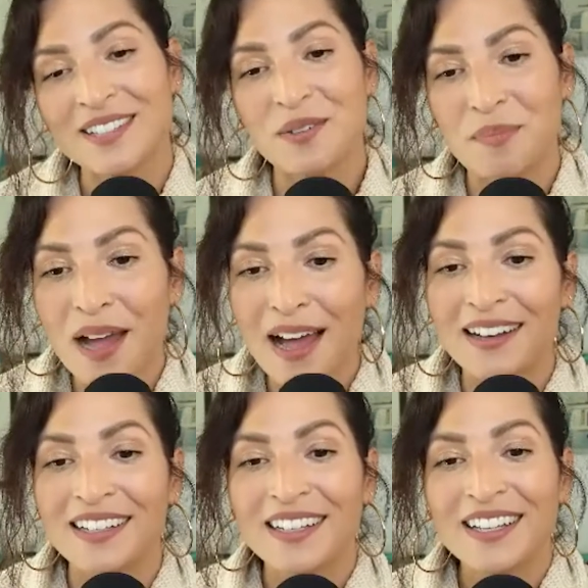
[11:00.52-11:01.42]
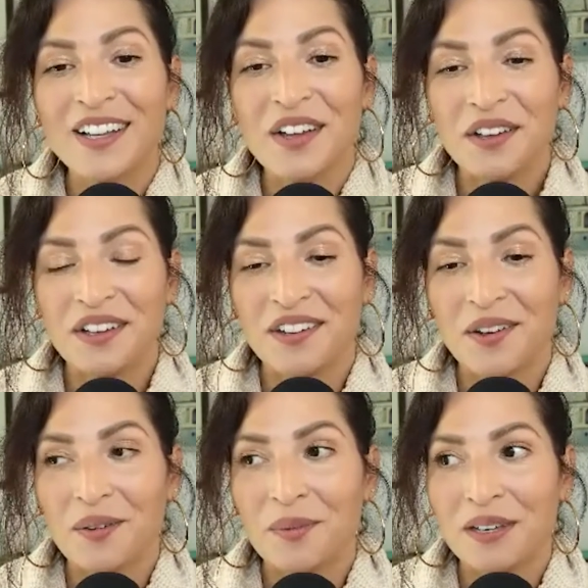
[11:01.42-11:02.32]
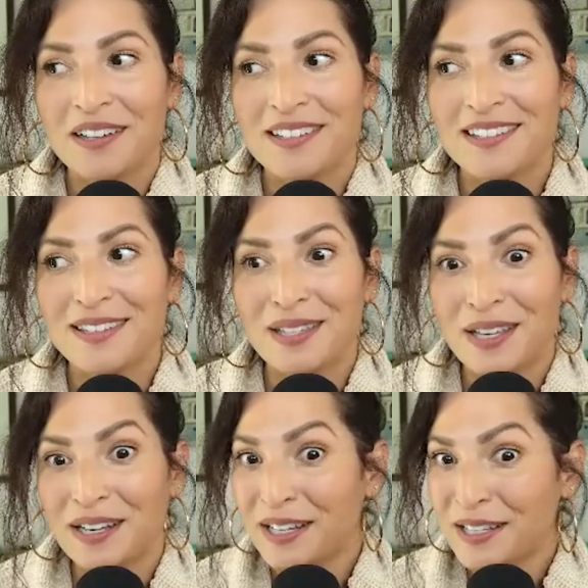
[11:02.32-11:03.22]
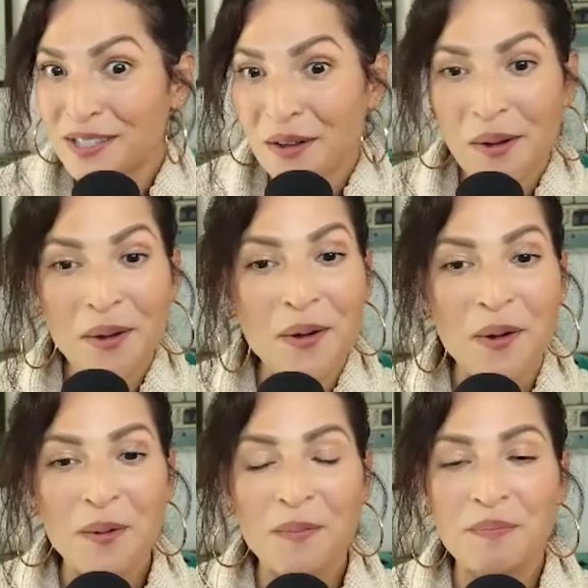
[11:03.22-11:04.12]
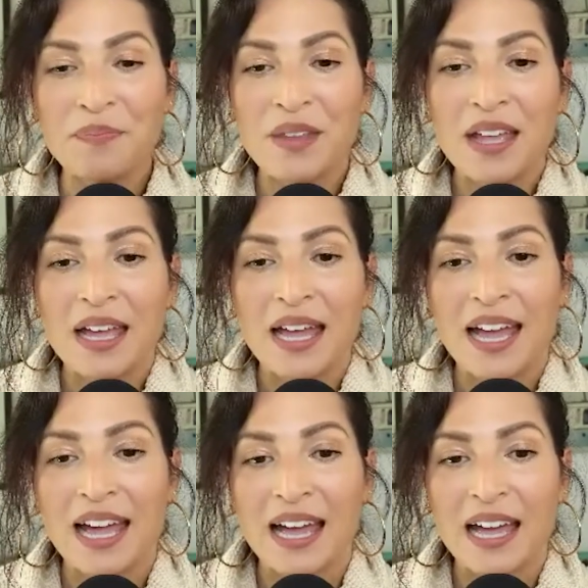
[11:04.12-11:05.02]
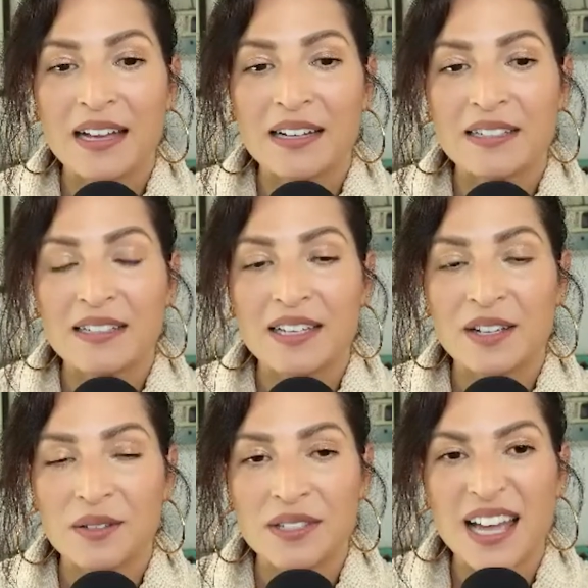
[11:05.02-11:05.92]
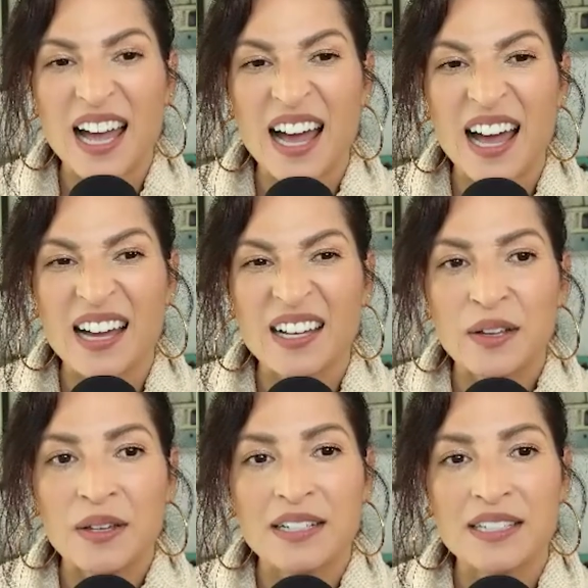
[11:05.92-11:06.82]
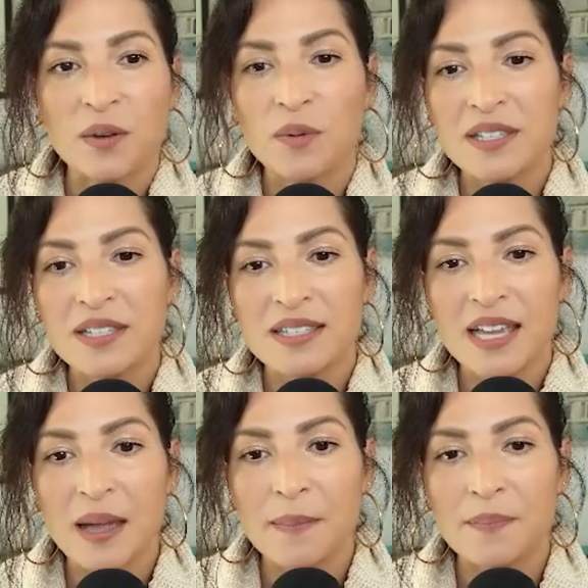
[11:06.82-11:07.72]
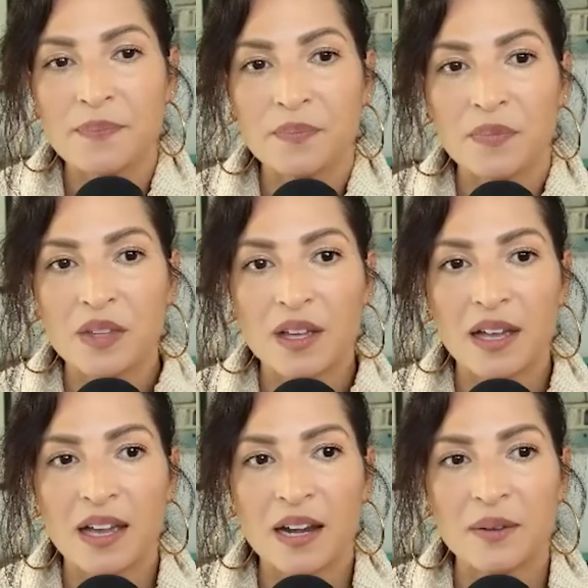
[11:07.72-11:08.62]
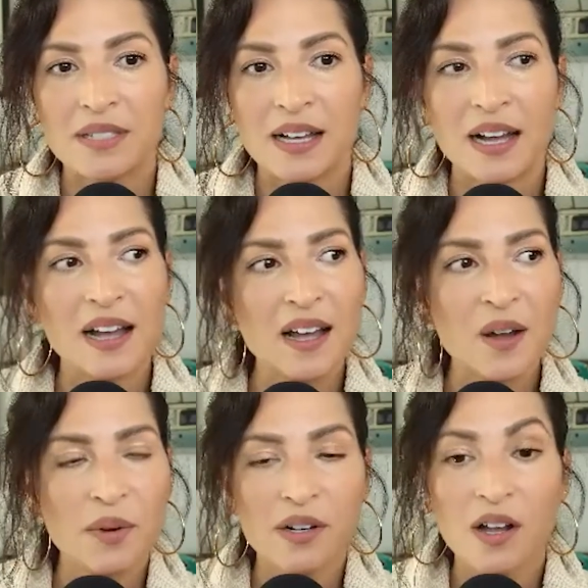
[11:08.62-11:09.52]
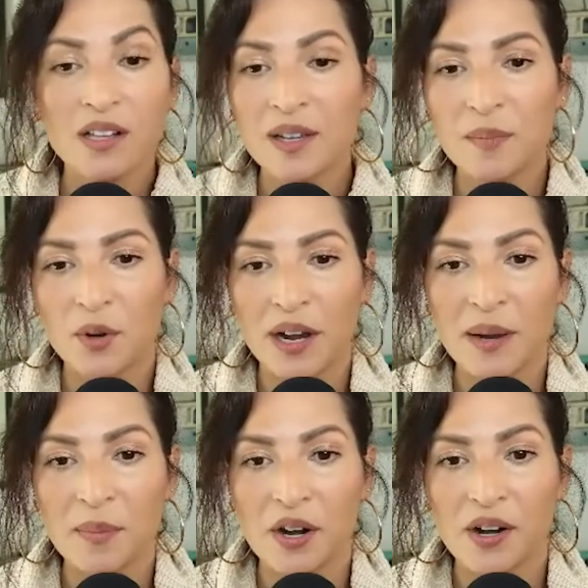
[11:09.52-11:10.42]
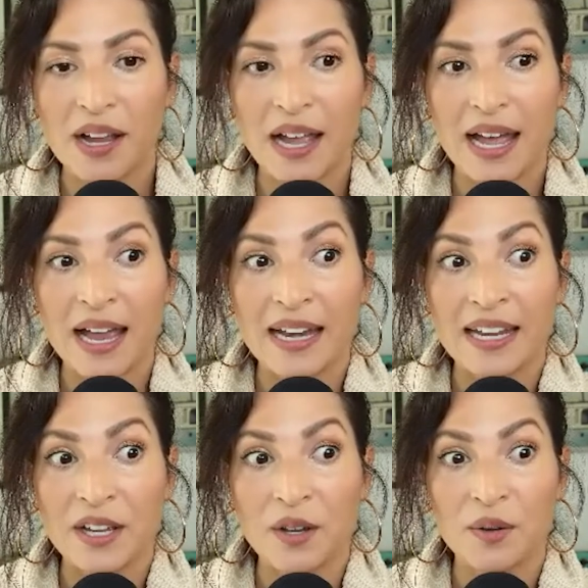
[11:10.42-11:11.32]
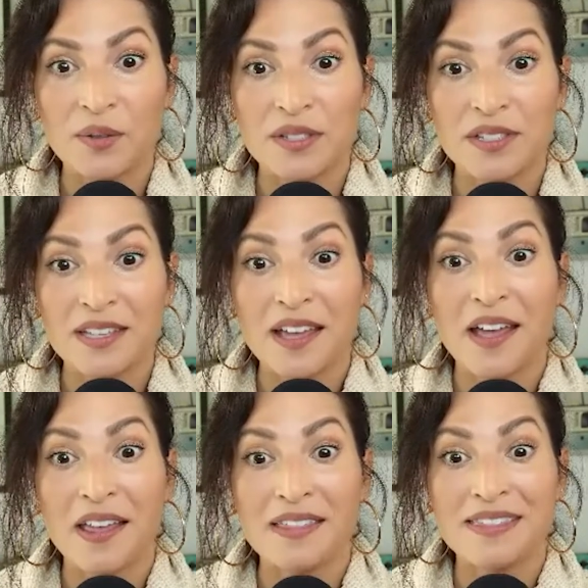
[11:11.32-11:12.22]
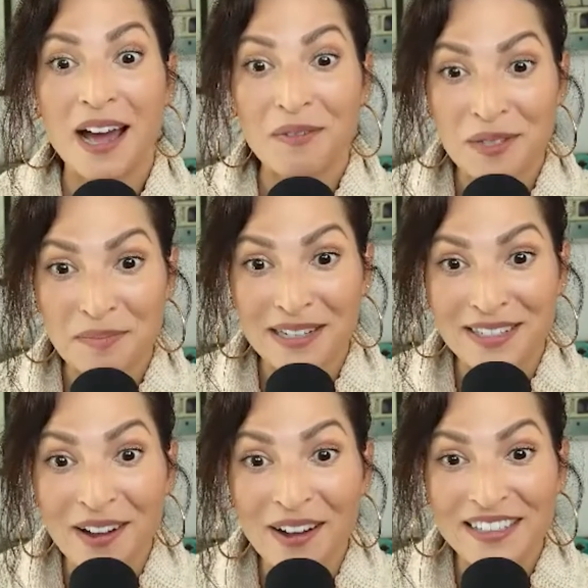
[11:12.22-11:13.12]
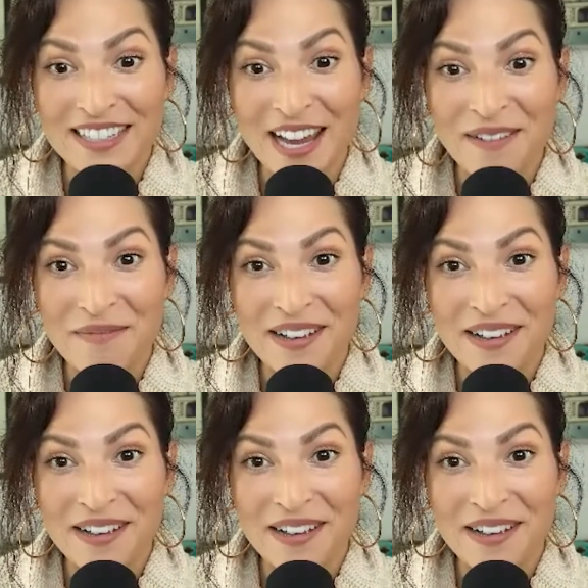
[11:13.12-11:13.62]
too bad." You know, because mm. he hmm. needs a home. And he goes, "Yeah." He's like, "What's his name?" And I was like, "Oh, we're calling him Kramer." And he goes, that was my dog's name.